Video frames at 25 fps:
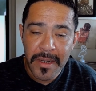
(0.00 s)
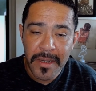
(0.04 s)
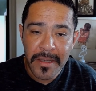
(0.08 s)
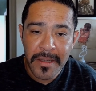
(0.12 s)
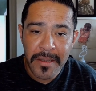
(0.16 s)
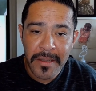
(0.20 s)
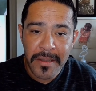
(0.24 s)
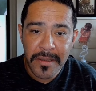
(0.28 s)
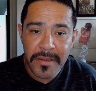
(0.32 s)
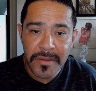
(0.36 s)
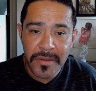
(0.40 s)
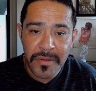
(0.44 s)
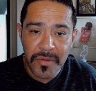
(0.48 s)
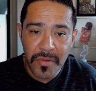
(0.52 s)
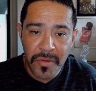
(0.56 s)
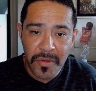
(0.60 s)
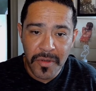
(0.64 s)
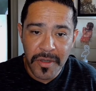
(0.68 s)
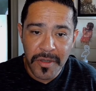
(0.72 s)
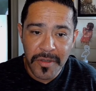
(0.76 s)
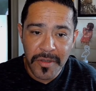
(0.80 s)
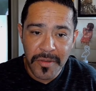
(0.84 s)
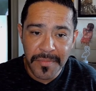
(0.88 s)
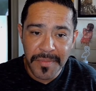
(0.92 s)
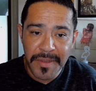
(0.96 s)
to order to
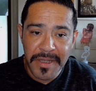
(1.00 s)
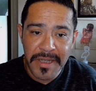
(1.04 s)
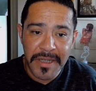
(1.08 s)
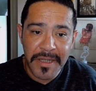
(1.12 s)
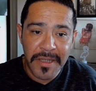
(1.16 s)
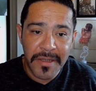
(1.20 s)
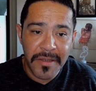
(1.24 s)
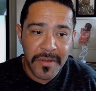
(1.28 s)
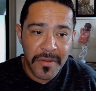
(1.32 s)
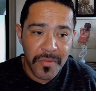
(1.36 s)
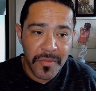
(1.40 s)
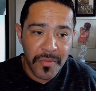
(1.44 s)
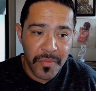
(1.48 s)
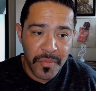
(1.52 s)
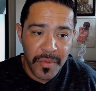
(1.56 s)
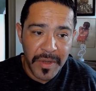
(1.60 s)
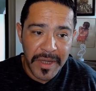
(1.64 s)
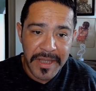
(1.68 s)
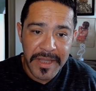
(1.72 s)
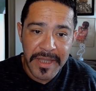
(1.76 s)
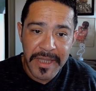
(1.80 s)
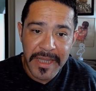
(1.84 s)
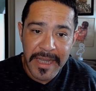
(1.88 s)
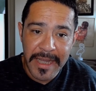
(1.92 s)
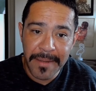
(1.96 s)
be with
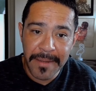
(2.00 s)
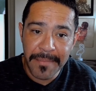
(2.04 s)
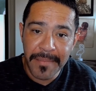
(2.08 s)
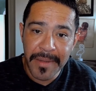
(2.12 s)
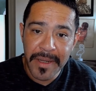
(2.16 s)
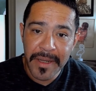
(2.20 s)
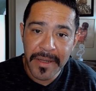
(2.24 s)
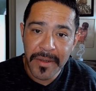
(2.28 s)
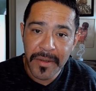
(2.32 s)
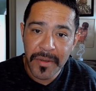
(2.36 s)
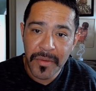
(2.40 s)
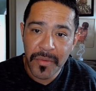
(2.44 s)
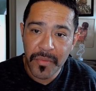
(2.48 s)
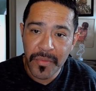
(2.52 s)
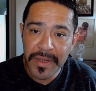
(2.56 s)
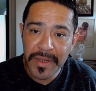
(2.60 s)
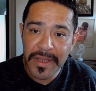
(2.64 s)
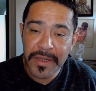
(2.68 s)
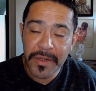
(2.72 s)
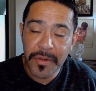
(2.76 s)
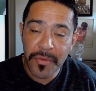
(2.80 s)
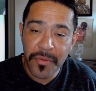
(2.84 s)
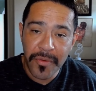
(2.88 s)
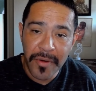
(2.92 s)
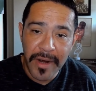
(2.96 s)
Him, with
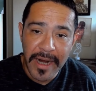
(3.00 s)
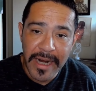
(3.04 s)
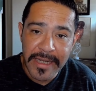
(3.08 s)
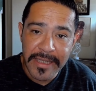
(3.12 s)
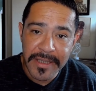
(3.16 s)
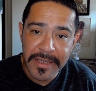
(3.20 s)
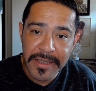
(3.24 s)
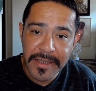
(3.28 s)
Christ.